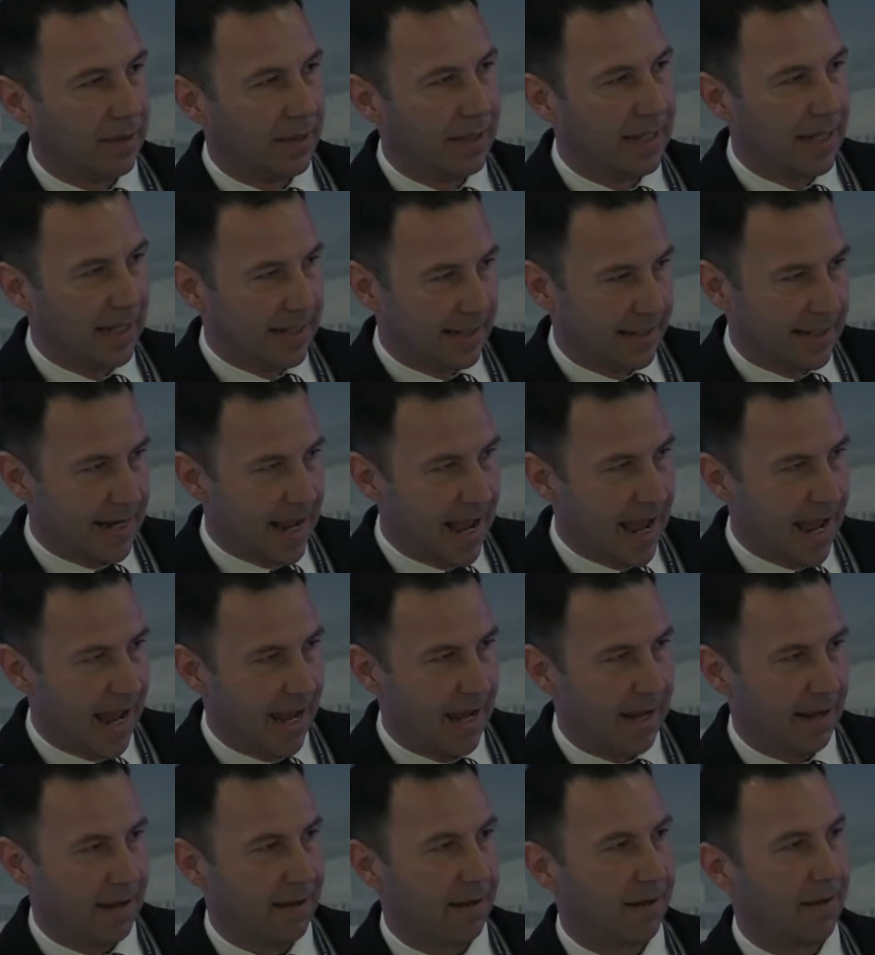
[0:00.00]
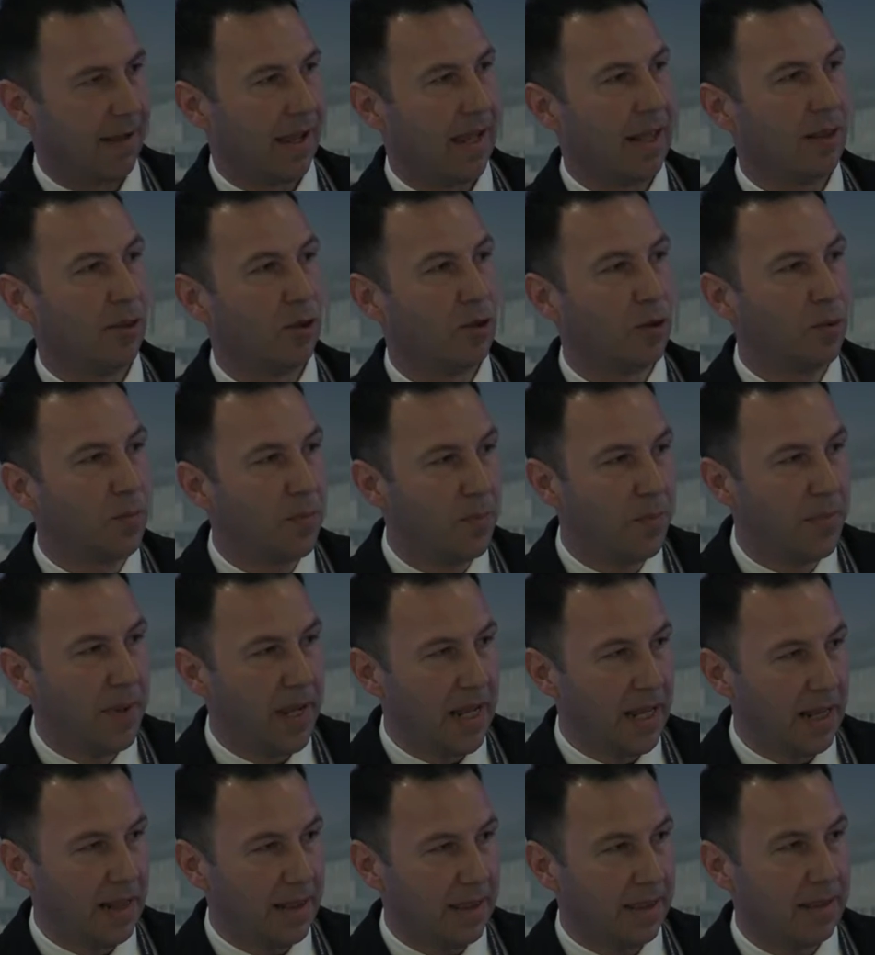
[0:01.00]
design and to
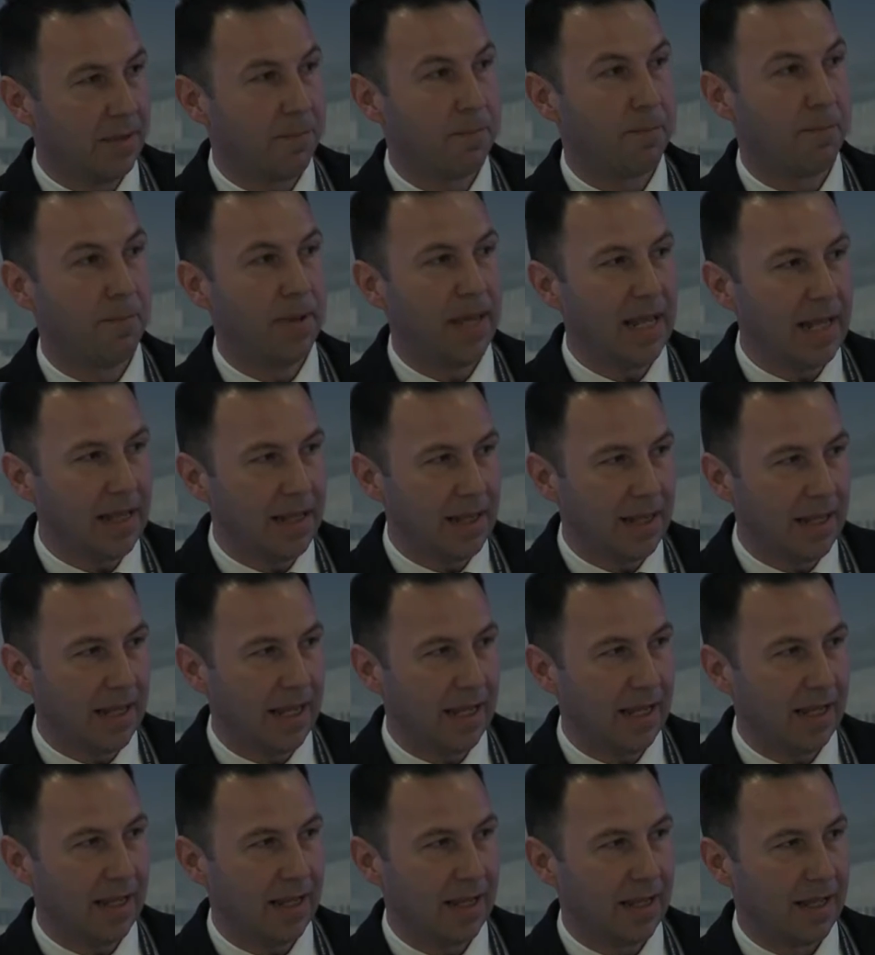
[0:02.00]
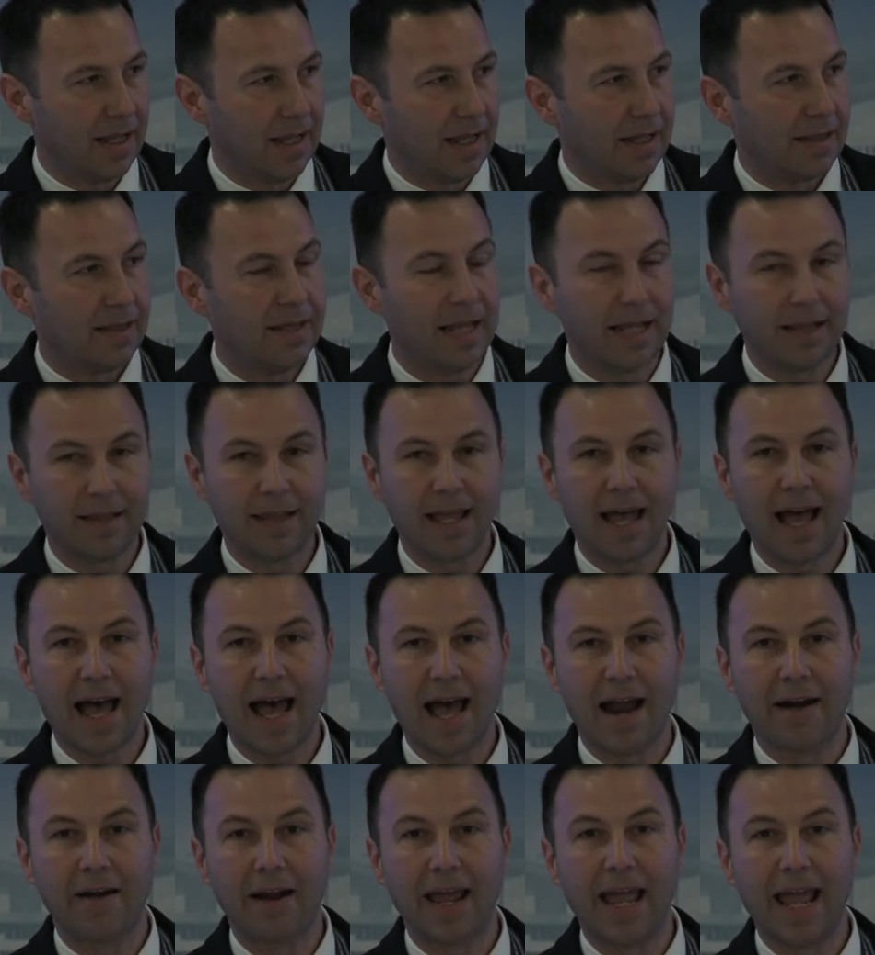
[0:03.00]
build buildings that
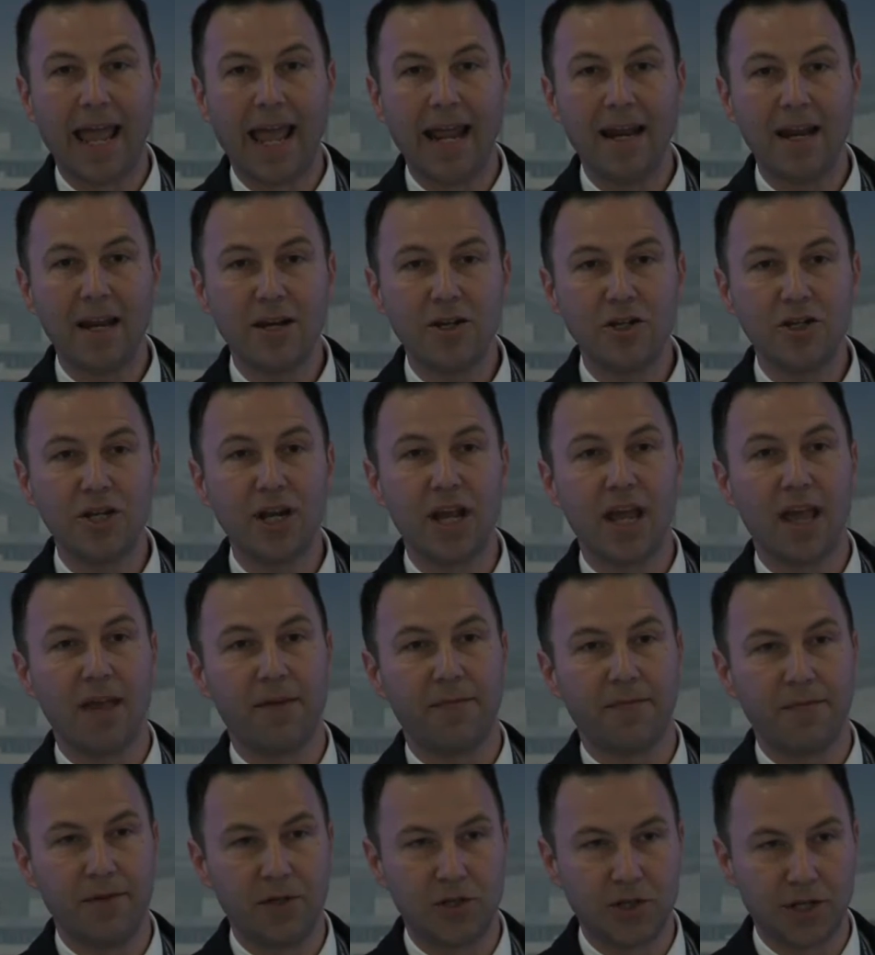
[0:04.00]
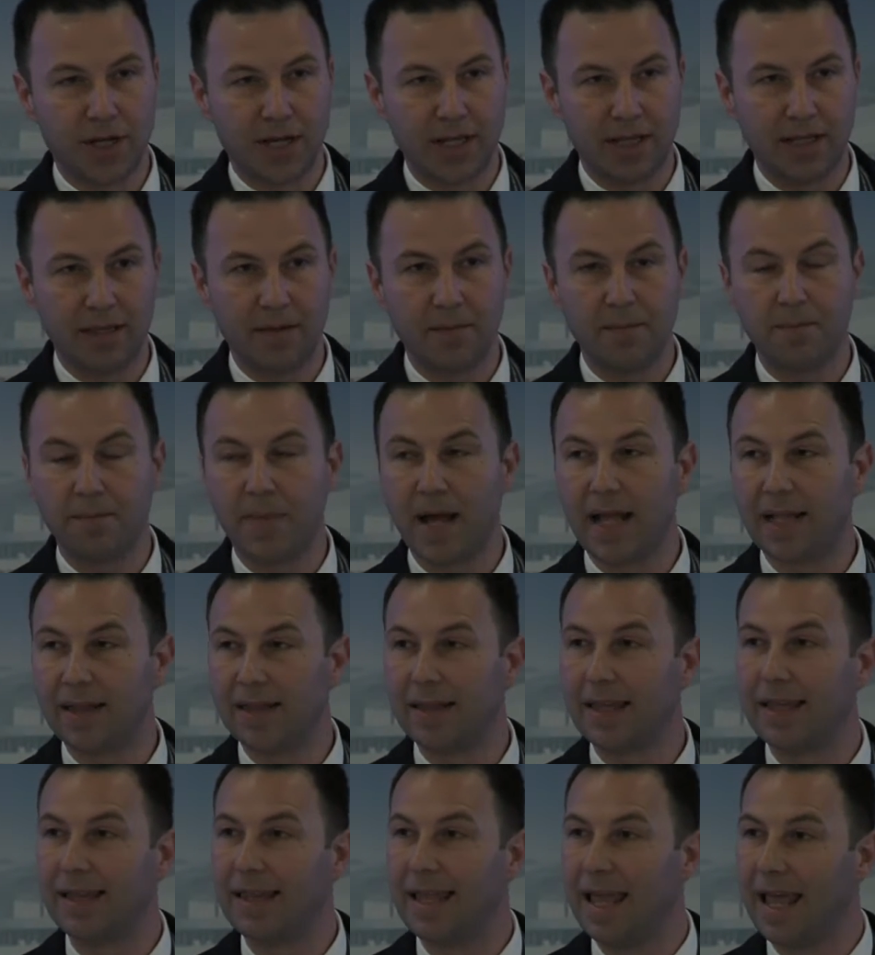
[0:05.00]
are energy efficient,
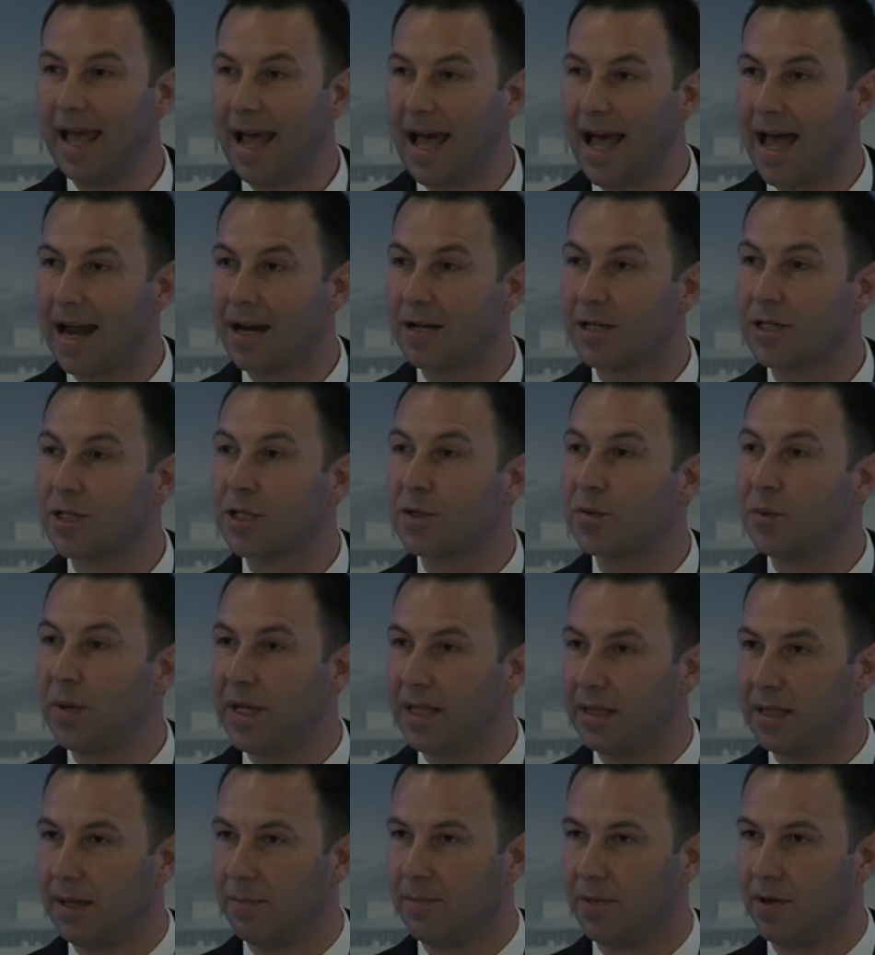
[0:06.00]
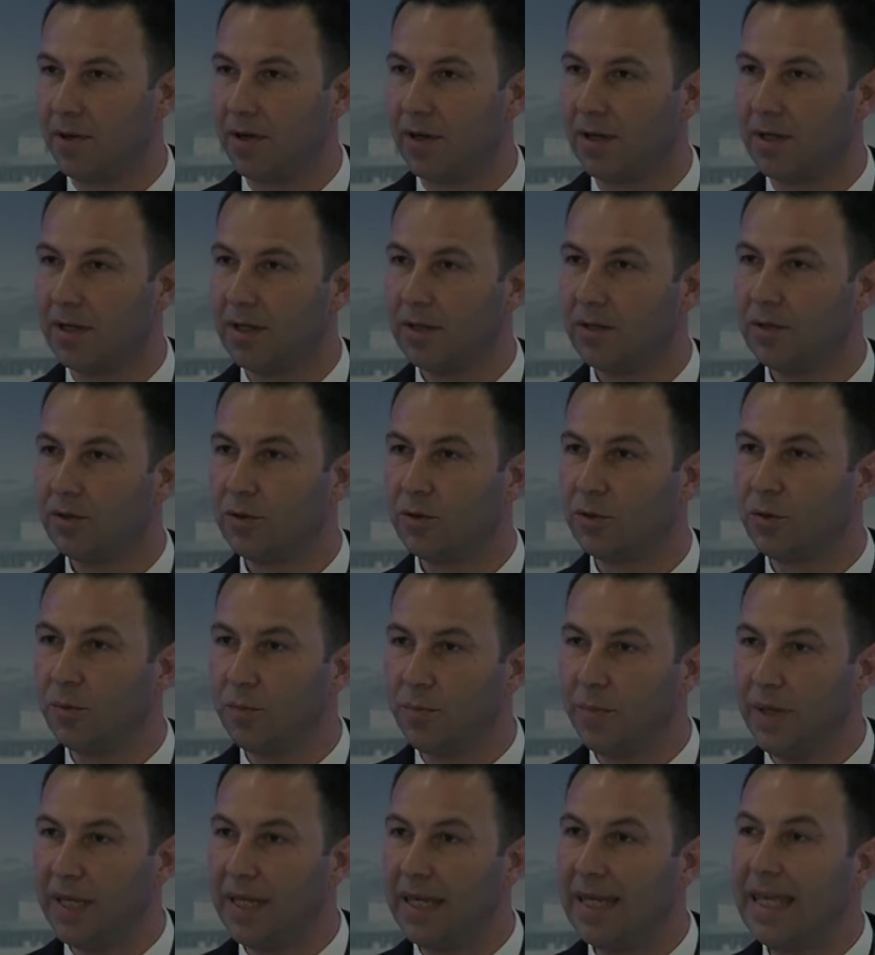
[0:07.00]
but they are suitable to
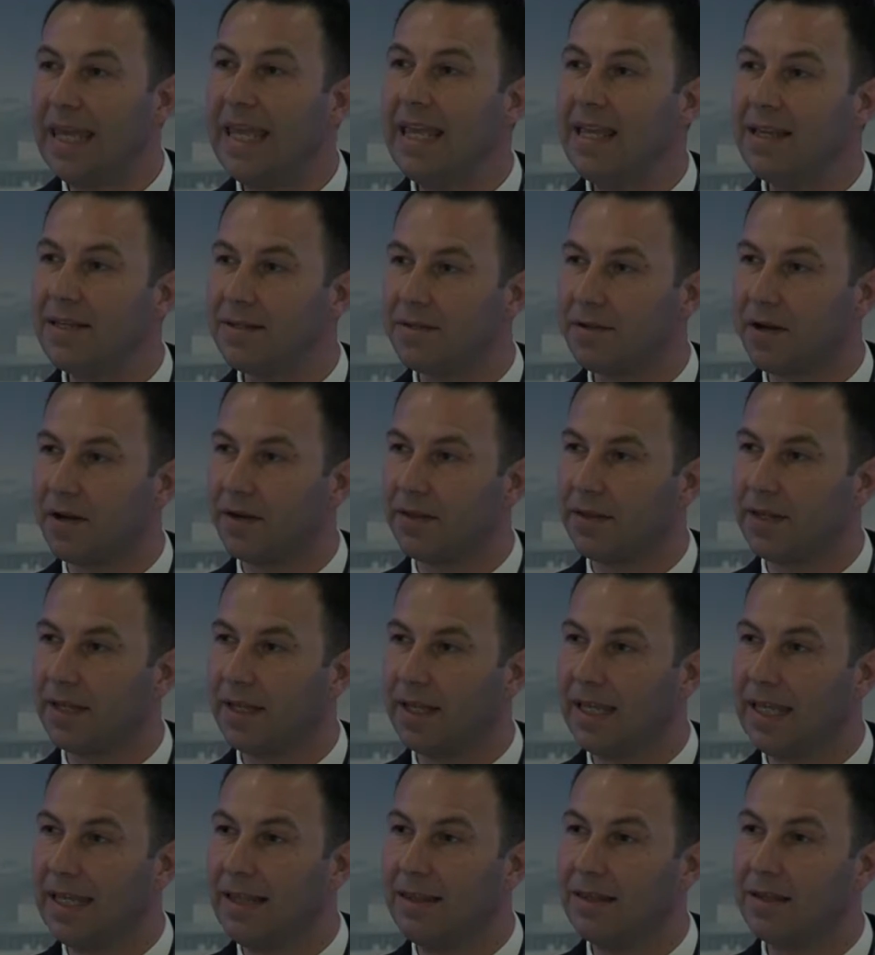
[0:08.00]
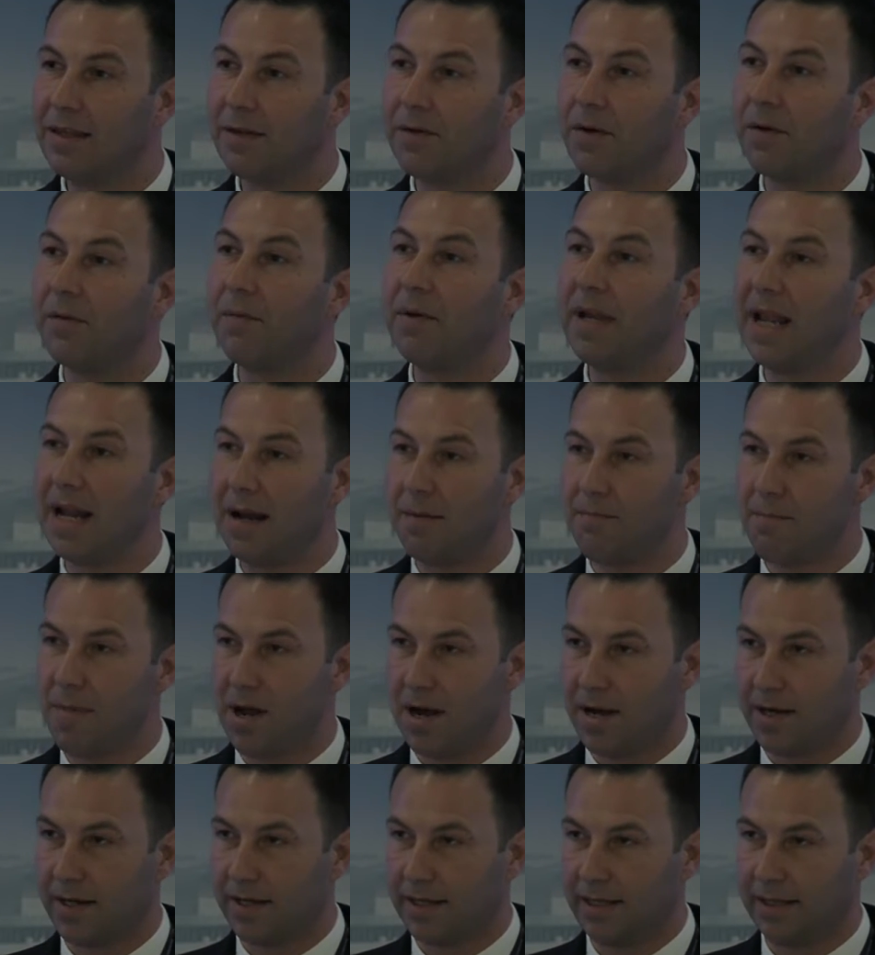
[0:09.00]
be inserted in the real
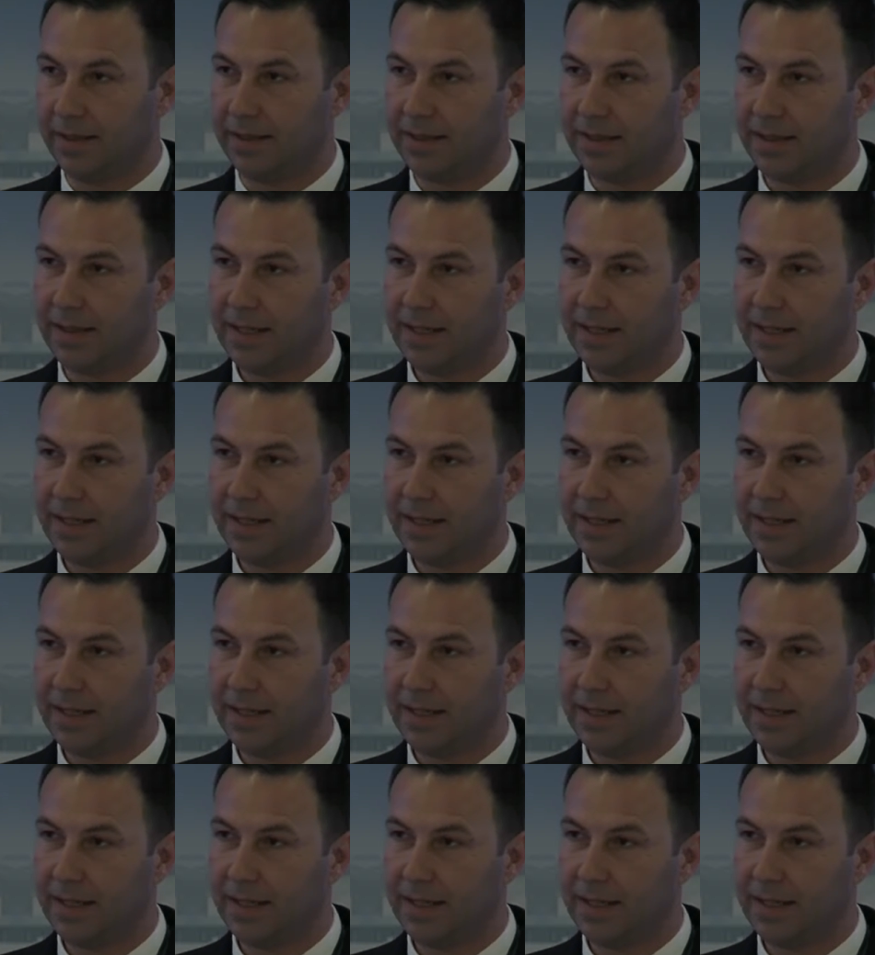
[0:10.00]
market?